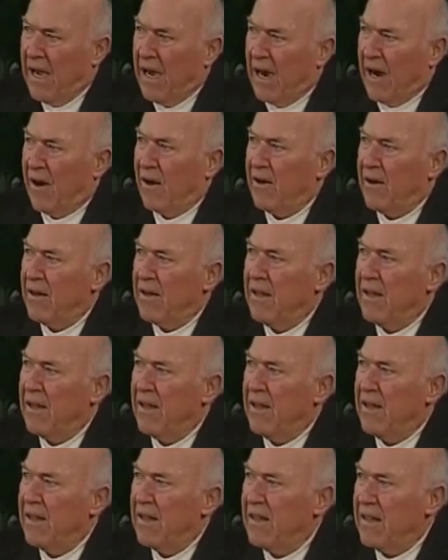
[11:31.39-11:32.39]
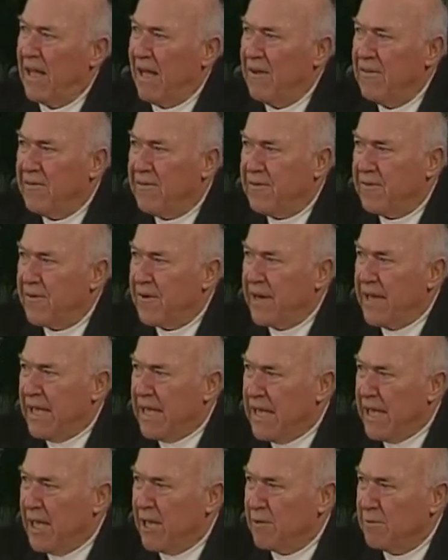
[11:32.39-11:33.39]
Our love for
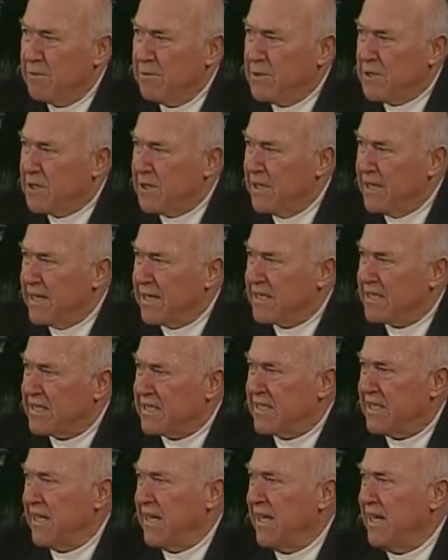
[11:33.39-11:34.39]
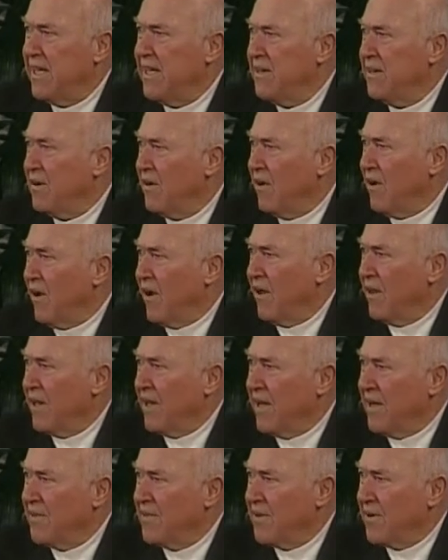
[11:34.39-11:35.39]
him should exceed all
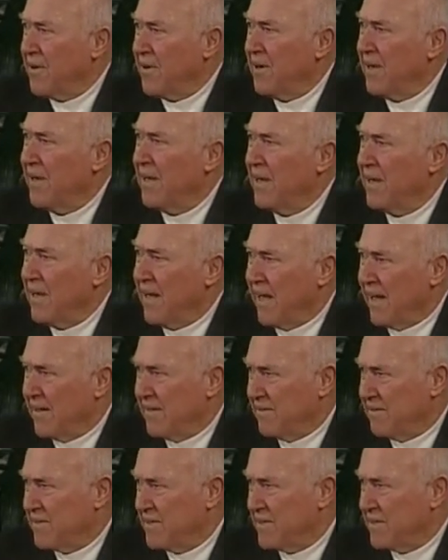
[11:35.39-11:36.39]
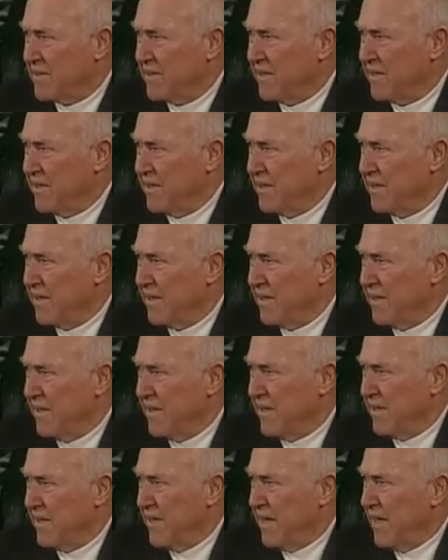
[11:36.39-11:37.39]
other loves.
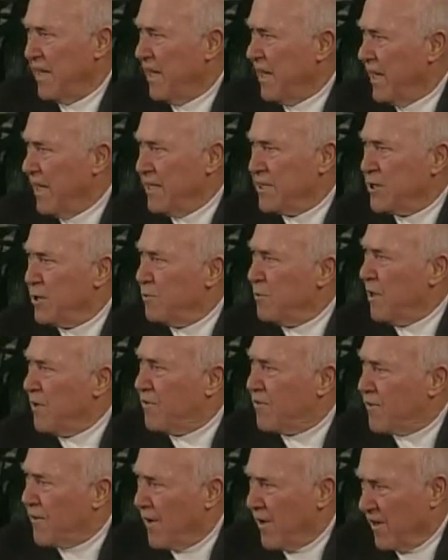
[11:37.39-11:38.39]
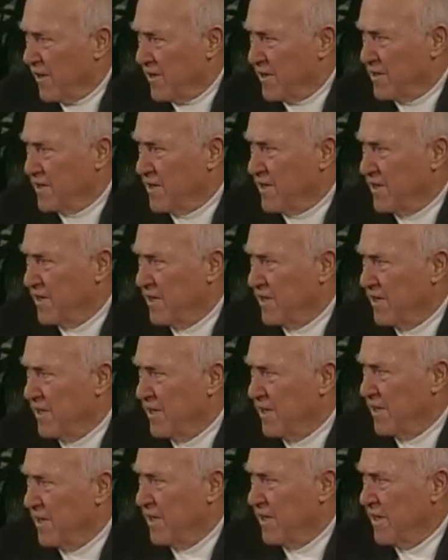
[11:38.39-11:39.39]
He should be first
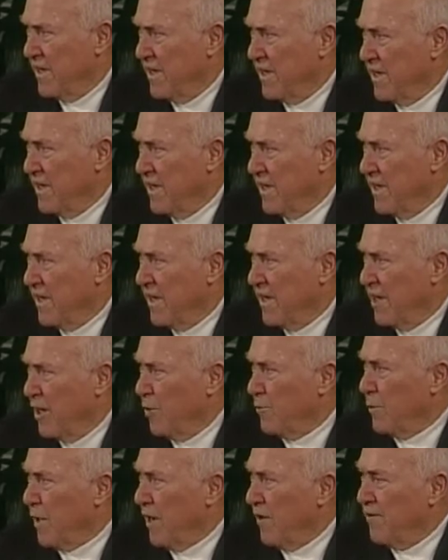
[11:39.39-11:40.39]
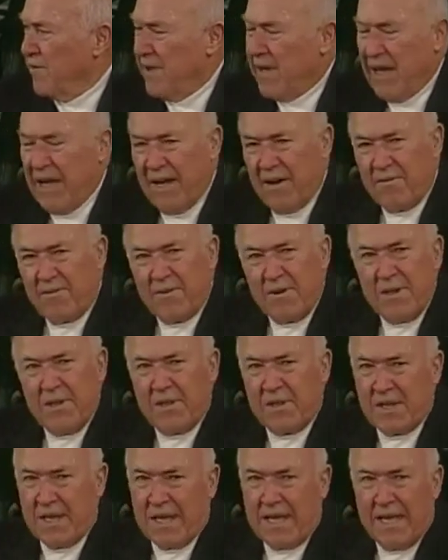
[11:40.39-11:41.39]
above
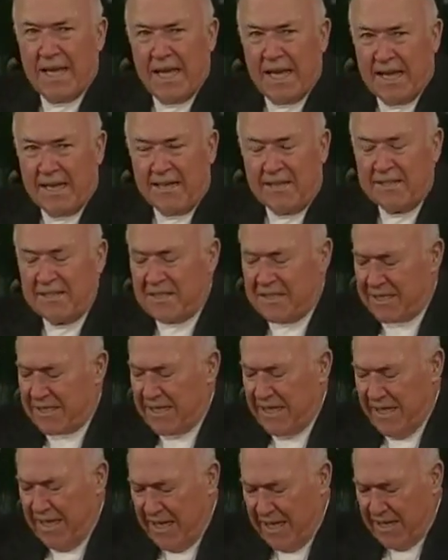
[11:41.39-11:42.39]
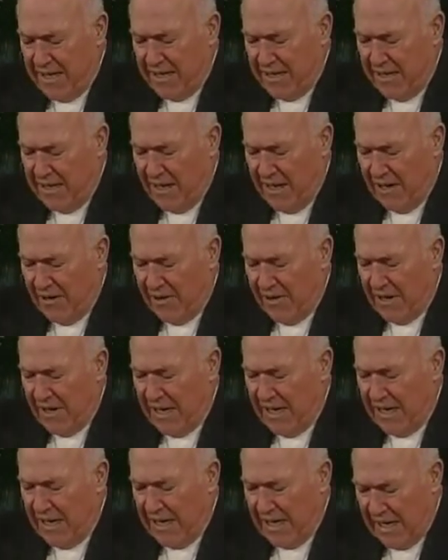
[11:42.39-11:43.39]
everything else in our
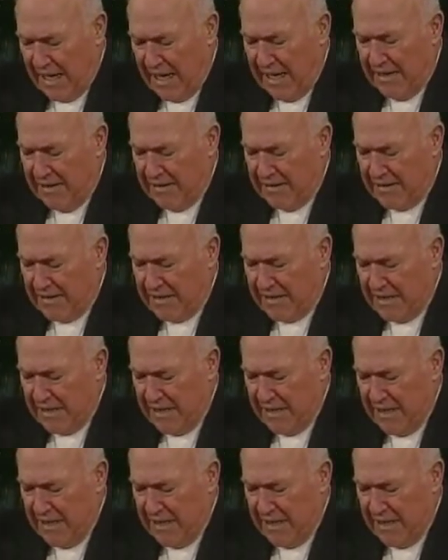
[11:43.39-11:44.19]
lives.